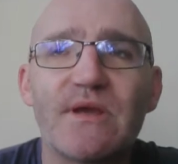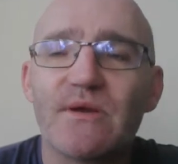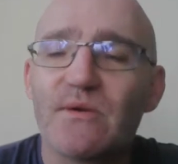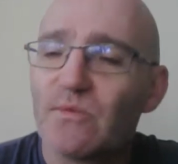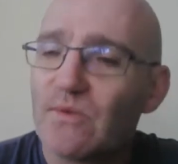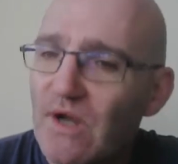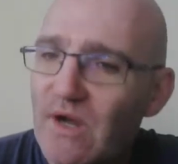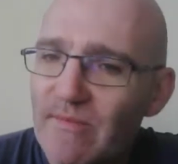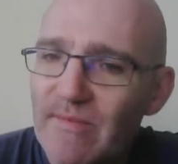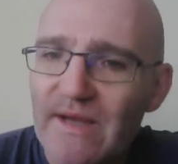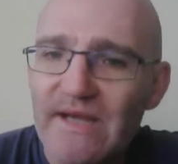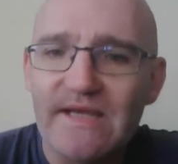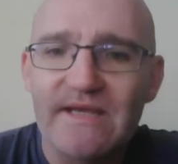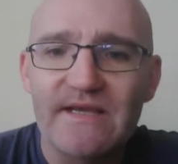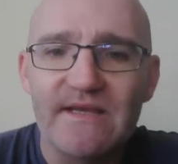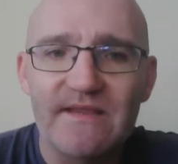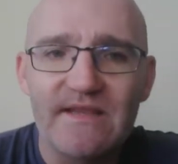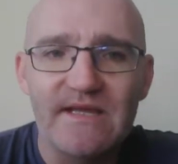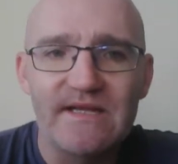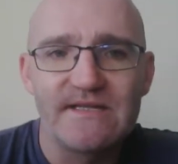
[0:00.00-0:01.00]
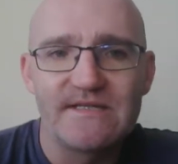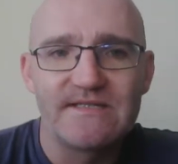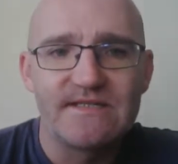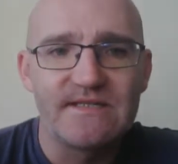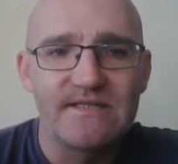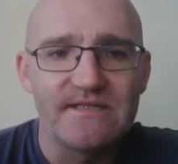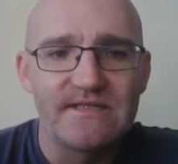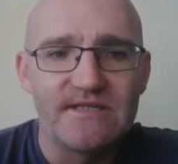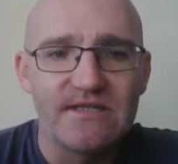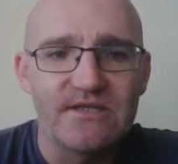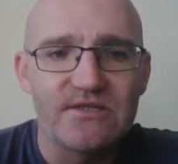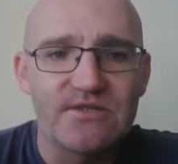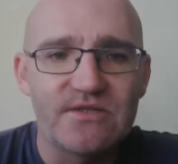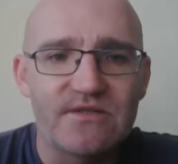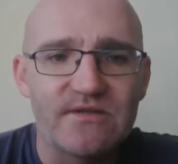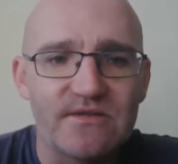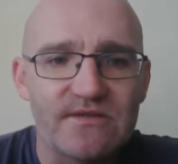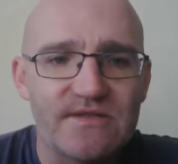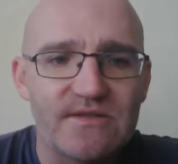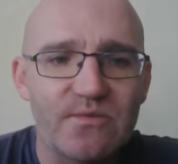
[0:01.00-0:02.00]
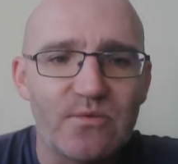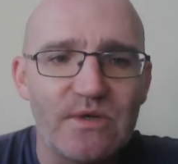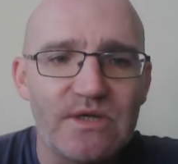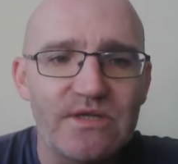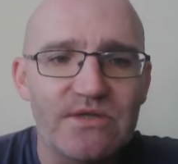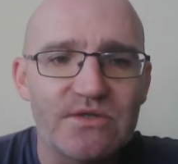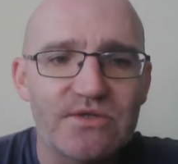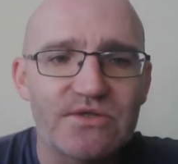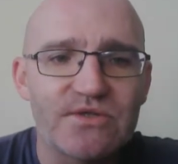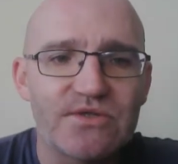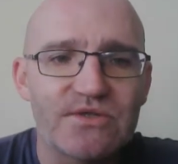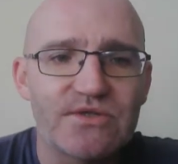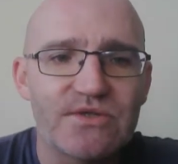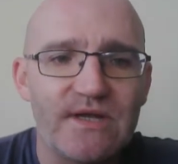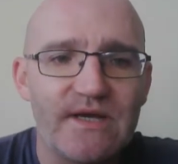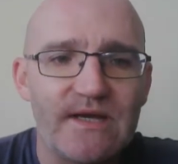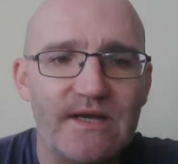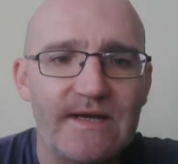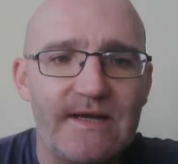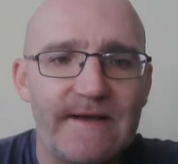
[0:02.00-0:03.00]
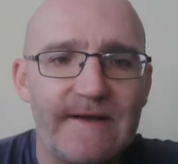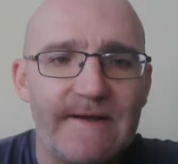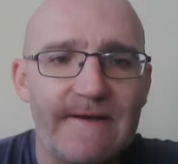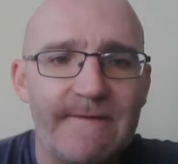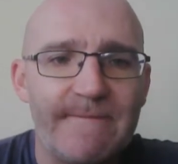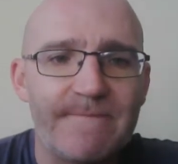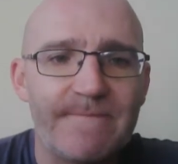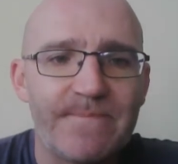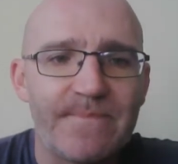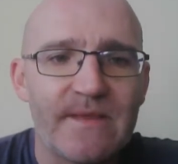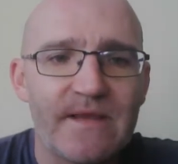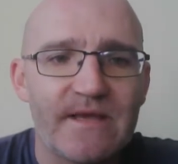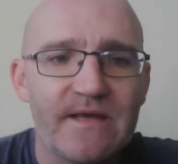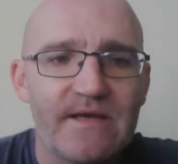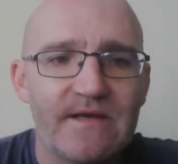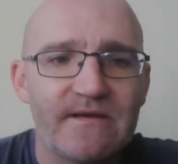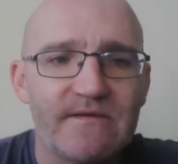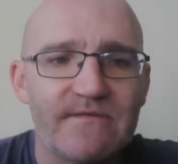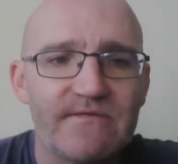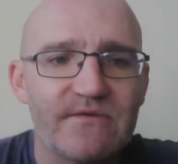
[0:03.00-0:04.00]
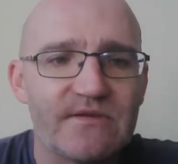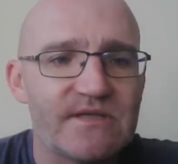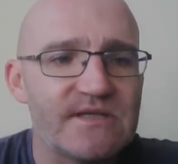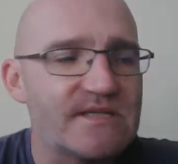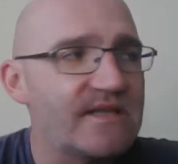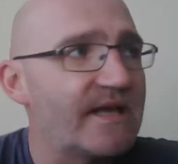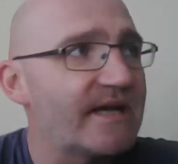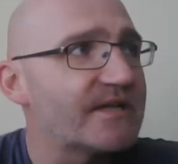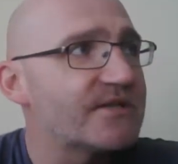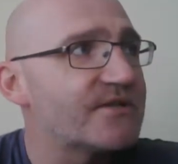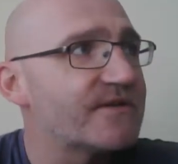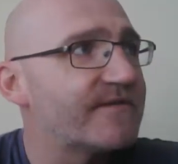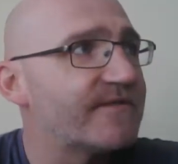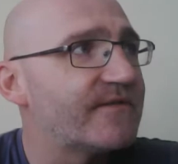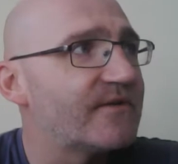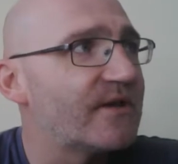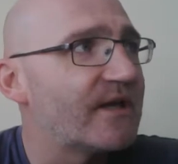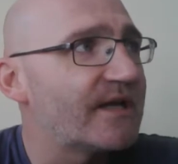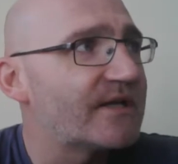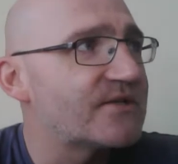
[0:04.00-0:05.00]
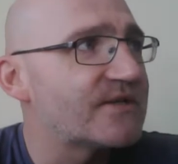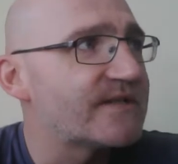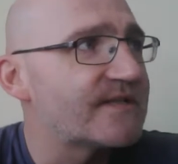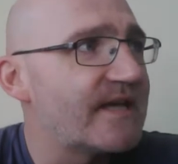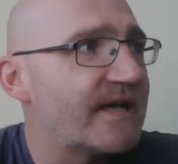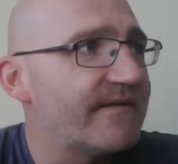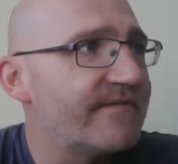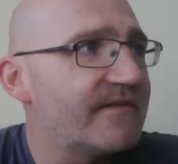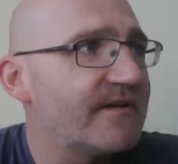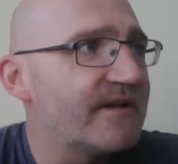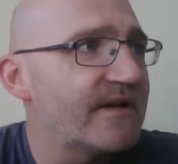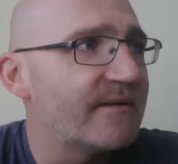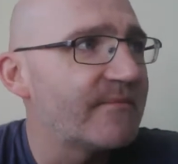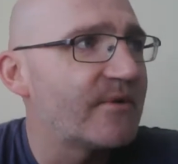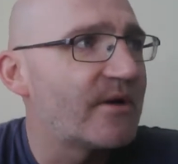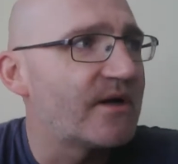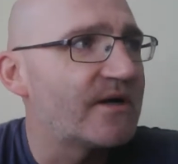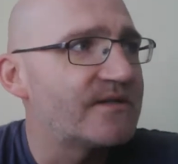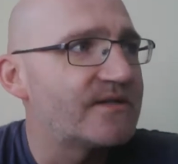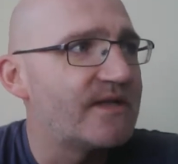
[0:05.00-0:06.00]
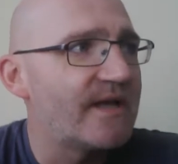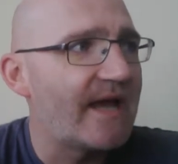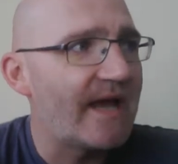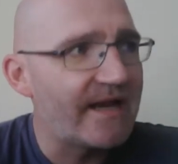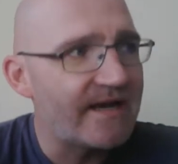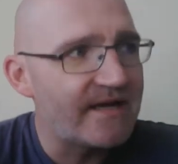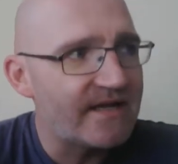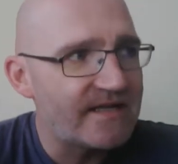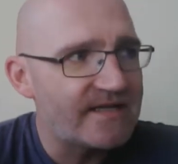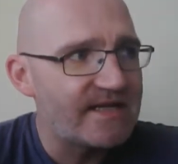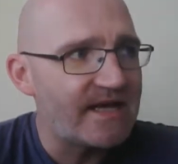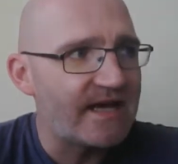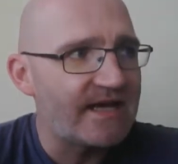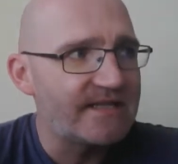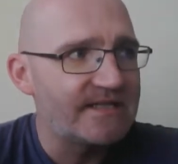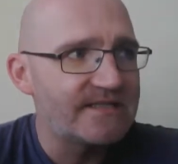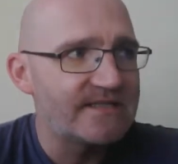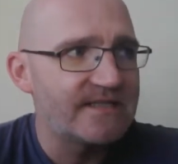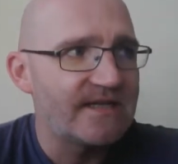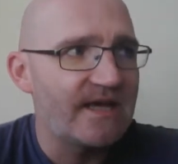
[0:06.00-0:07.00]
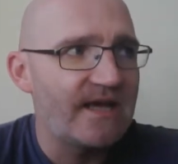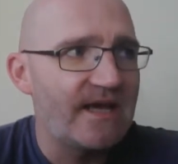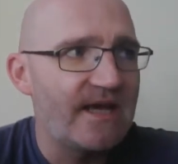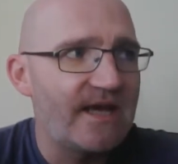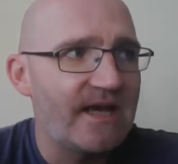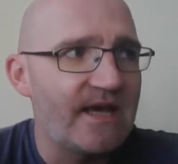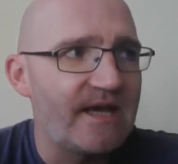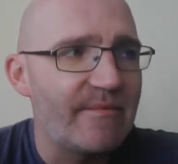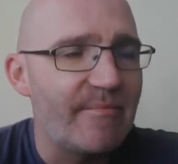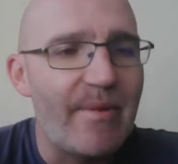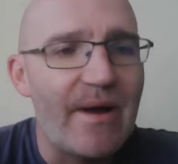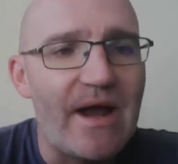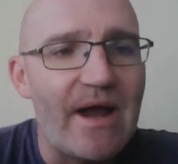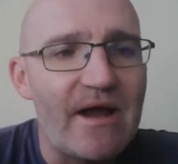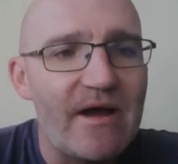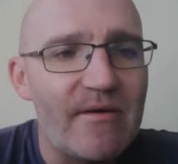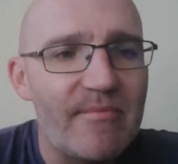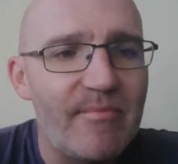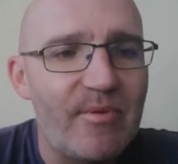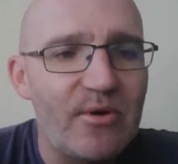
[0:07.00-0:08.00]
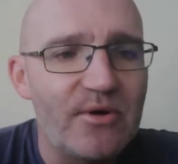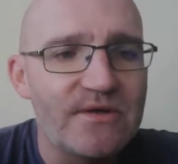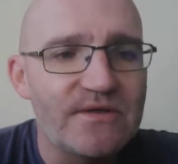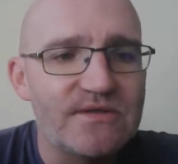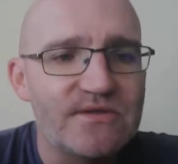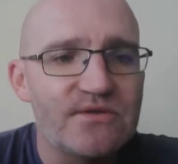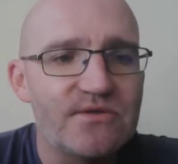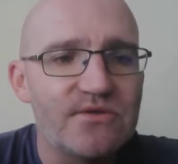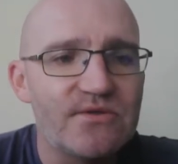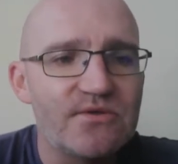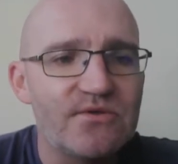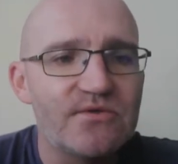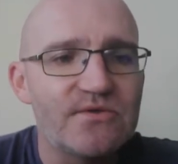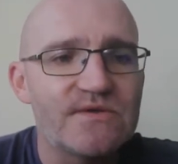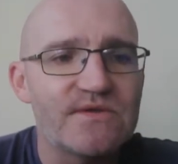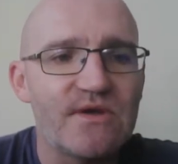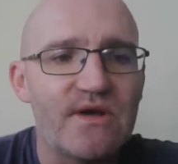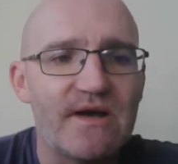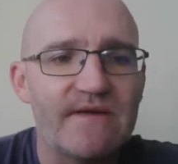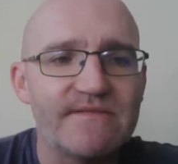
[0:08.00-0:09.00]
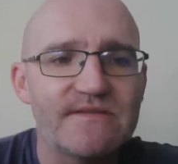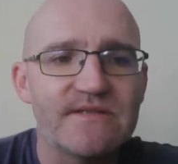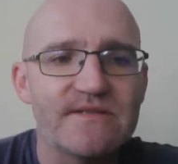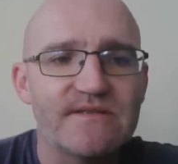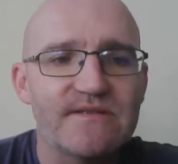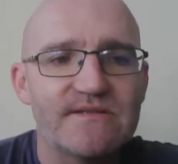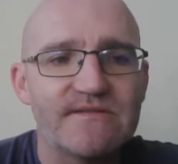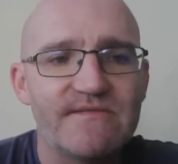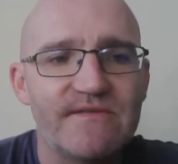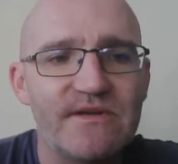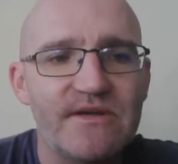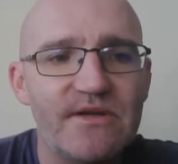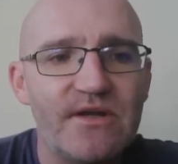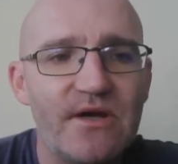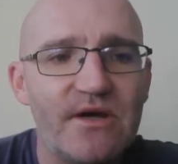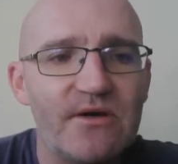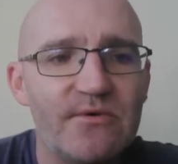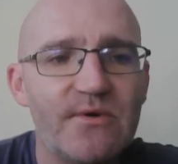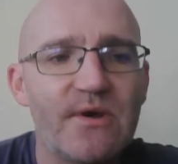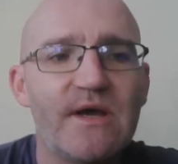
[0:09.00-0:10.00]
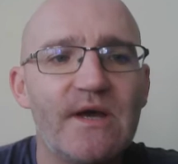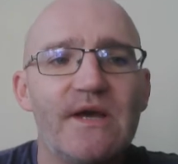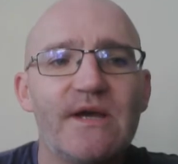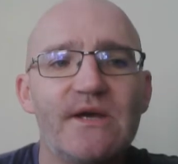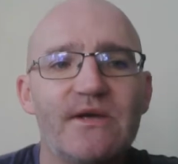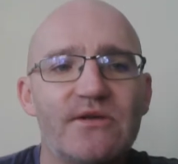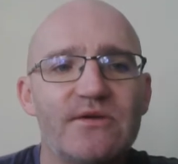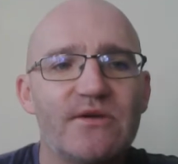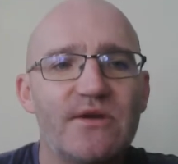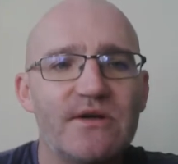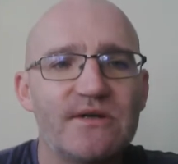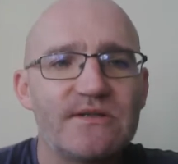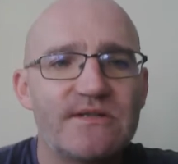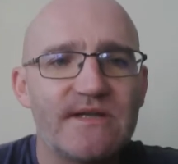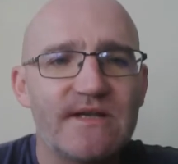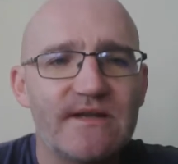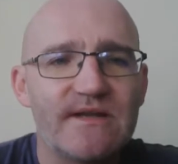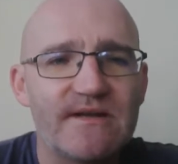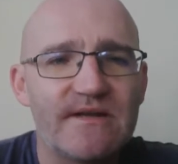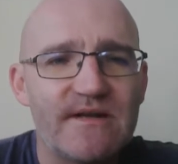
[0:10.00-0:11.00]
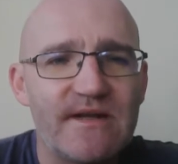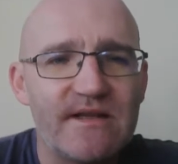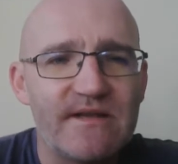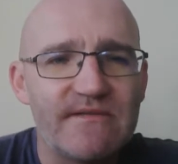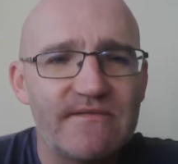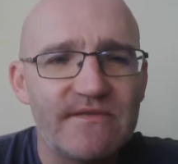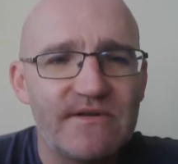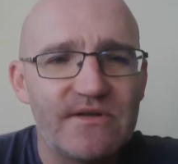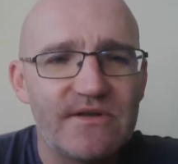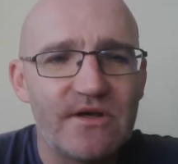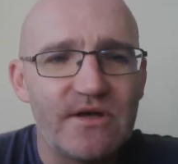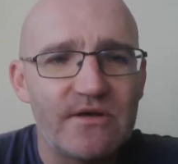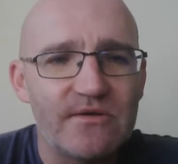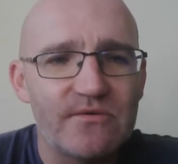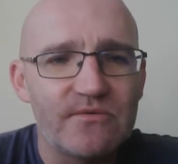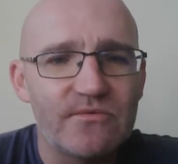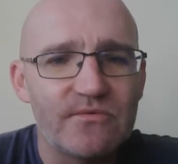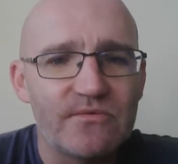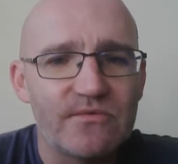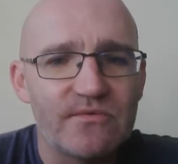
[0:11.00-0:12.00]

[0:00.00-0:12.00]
we are making that digital switch. For this lecture, for lecture 7, I'm going to annotate a PowerPoint to you. So after this video, you're going to get another video